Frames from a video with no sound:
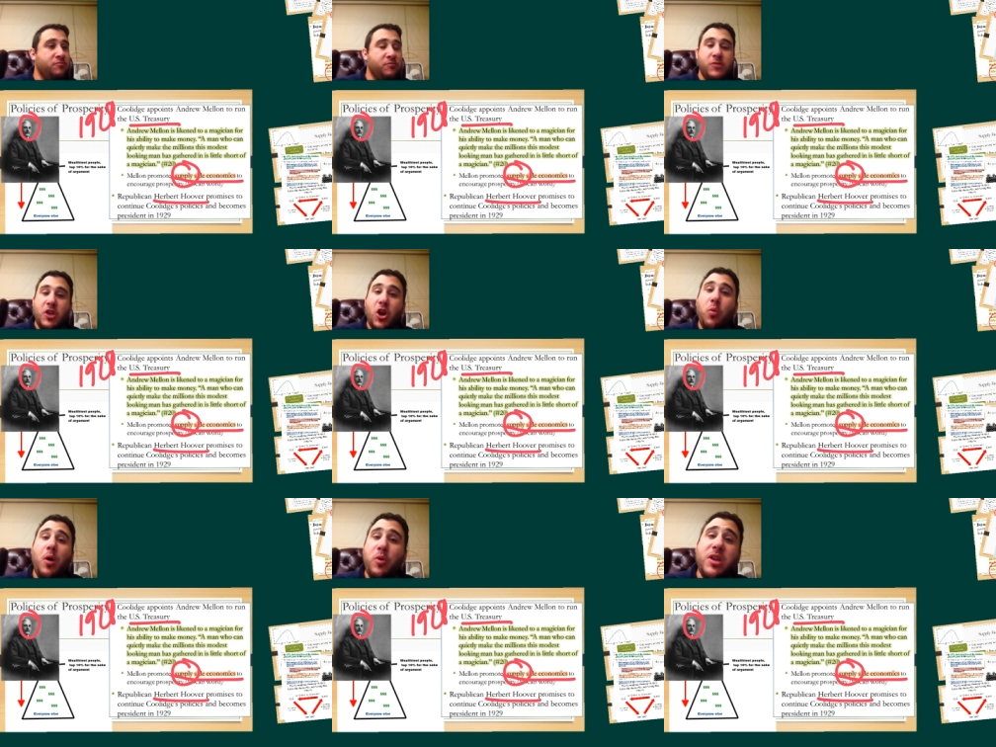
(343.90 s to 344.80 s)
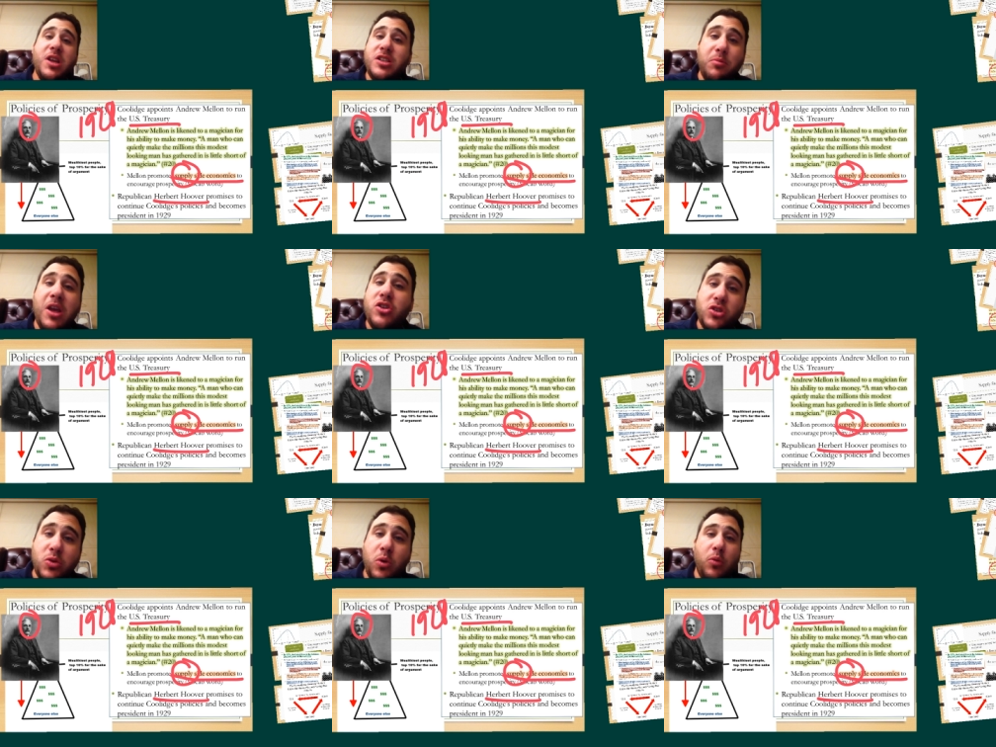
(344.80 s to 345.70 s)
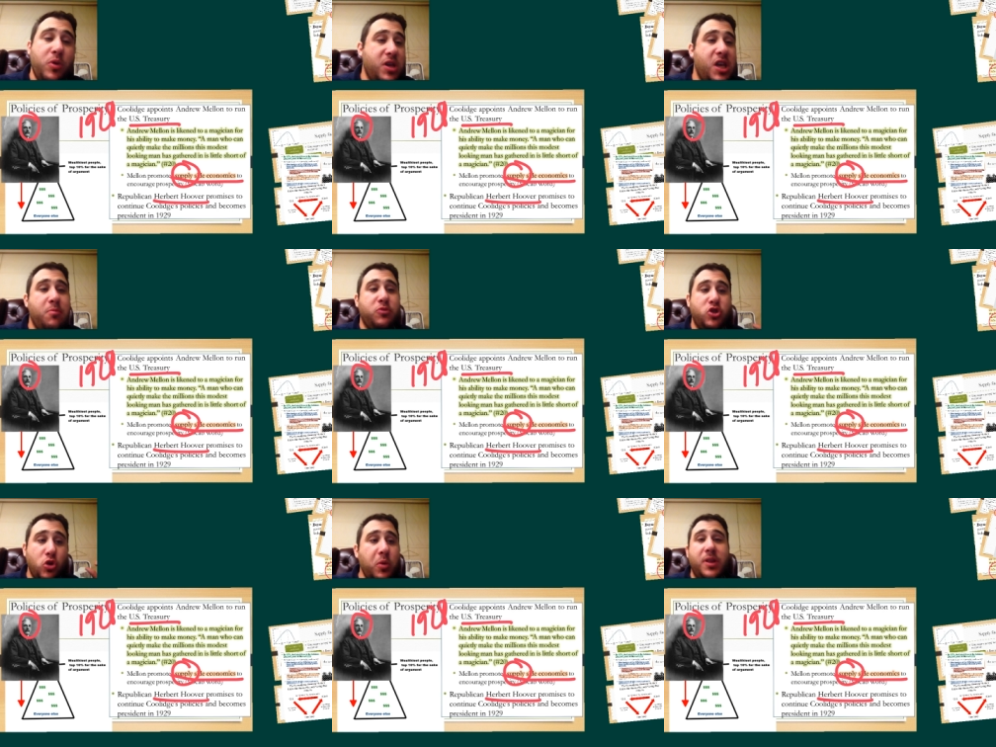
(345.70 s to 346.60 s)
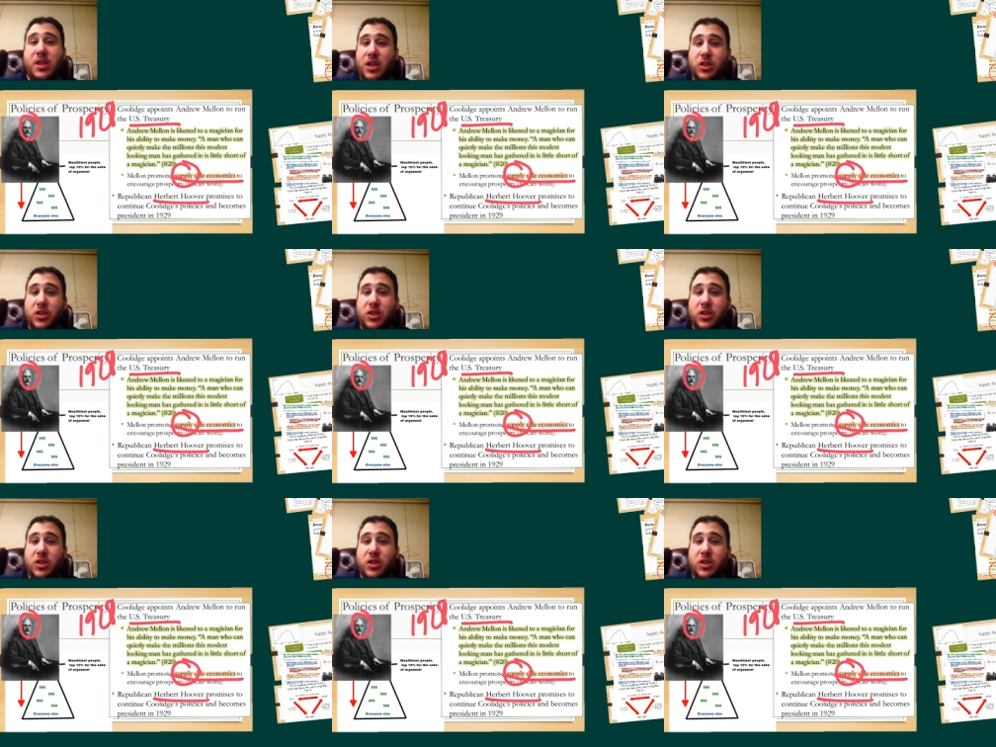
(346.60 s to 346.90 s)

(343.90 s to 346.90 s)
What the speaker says: you know what, we need to make sure we keep doing this.